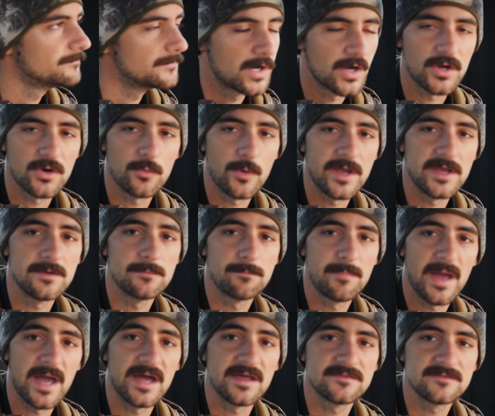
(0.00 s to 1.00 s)
a great
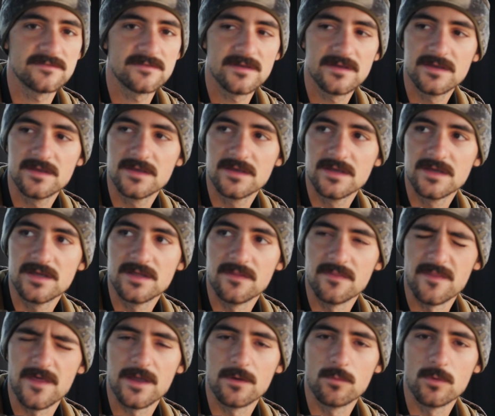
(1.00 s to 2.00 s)
pest.
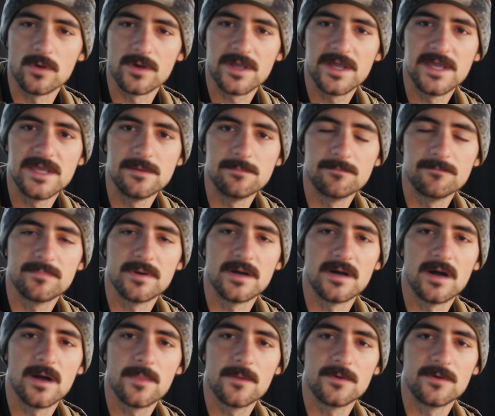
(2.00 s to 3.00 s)
They will keep
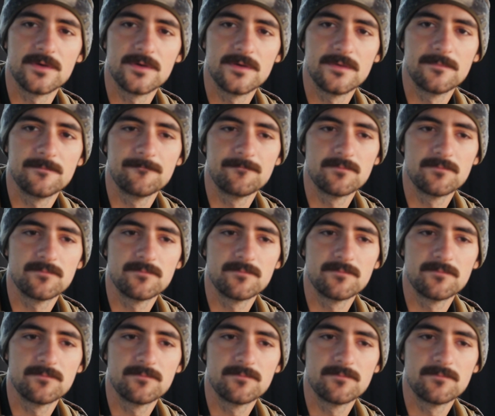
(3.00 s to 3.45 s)
other